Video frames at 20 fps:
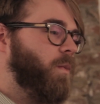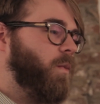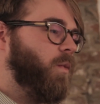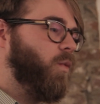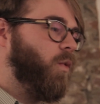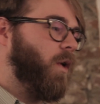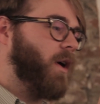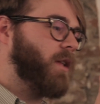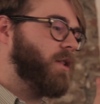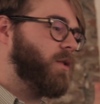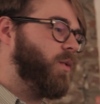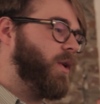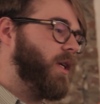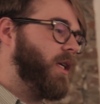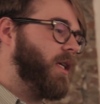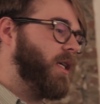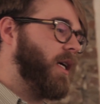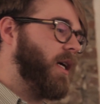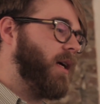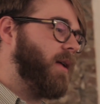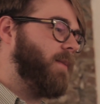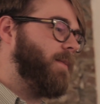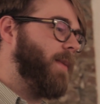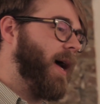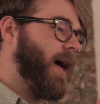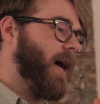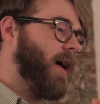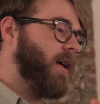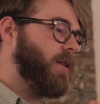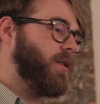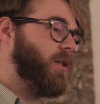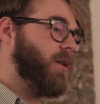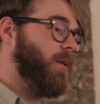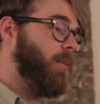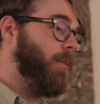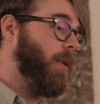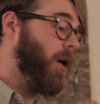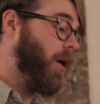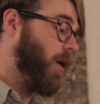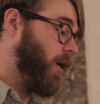once we get past the
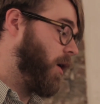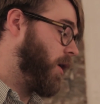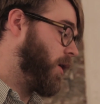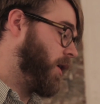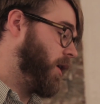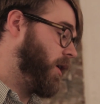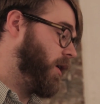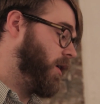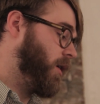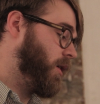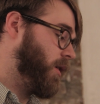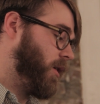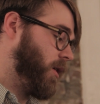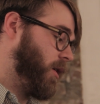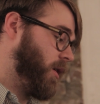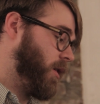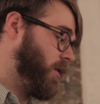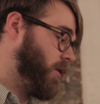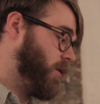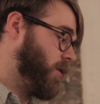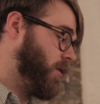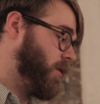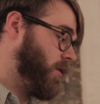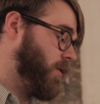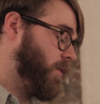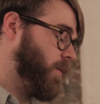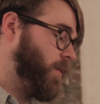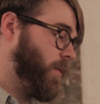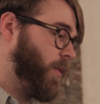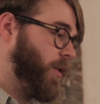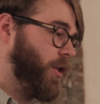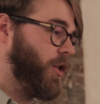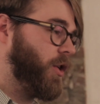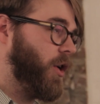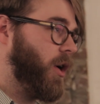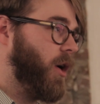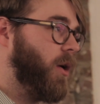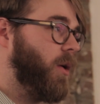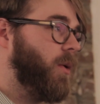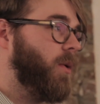party in the
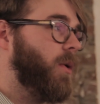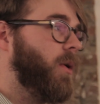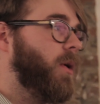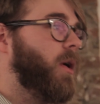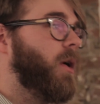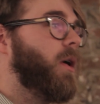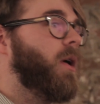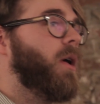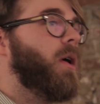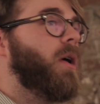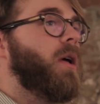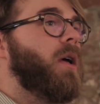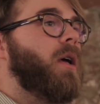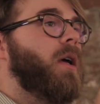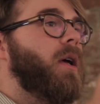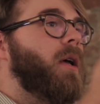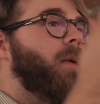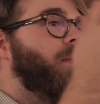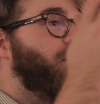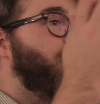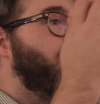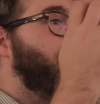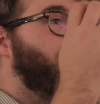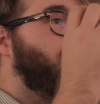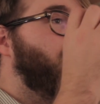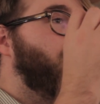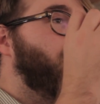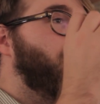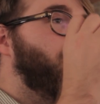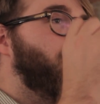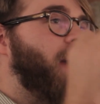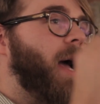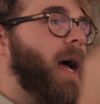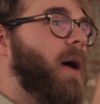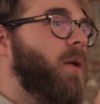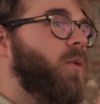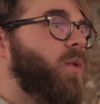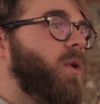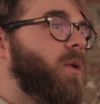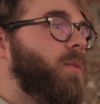show,
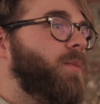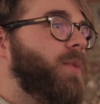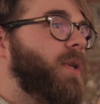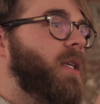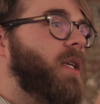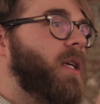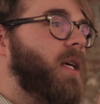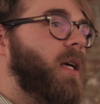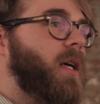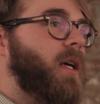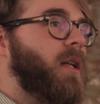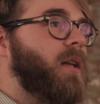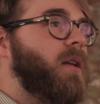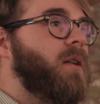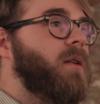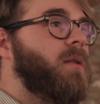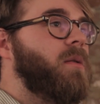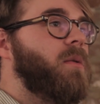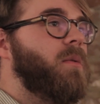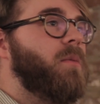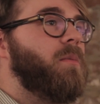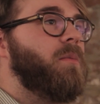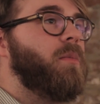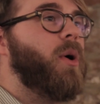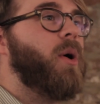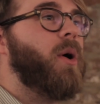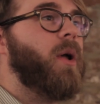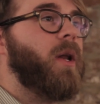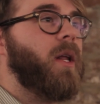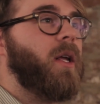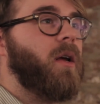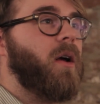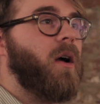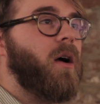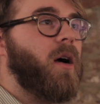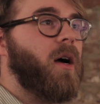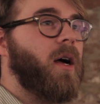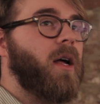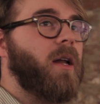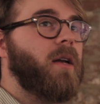Matt will begin putting
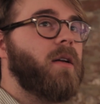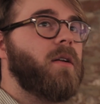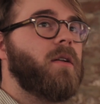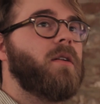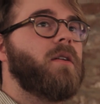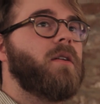on